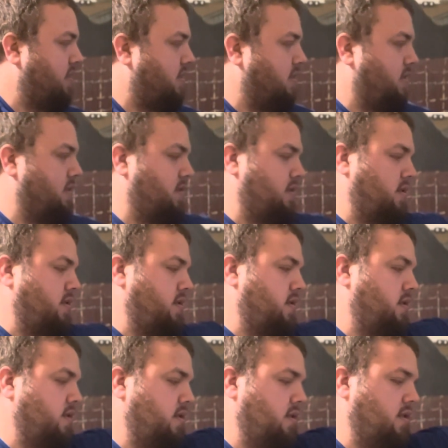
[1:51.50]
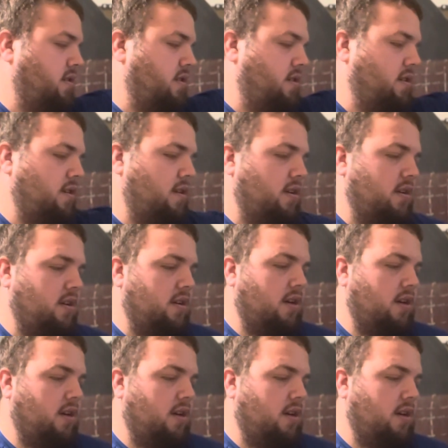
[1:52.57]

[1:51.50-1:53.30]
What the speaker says: No one is speaking in this clip.